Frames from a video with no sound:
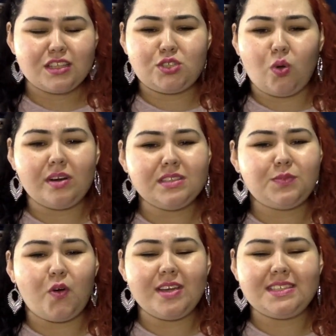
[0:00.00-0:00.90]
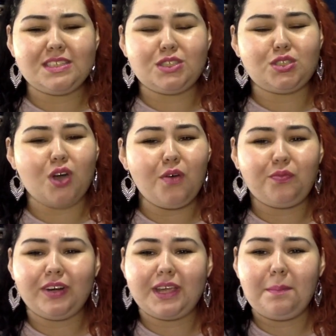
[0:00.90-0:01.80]
Sorn's voice is so
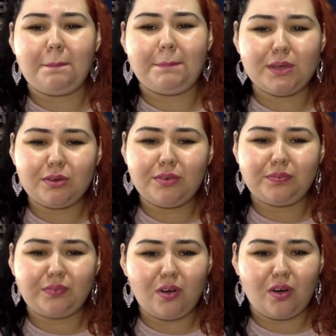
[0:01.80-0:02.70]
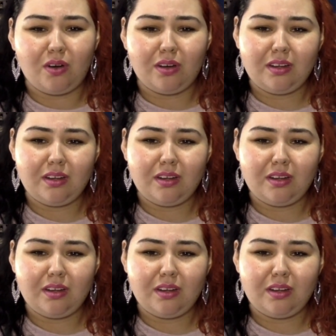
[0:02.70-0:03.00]
freaking beautiful.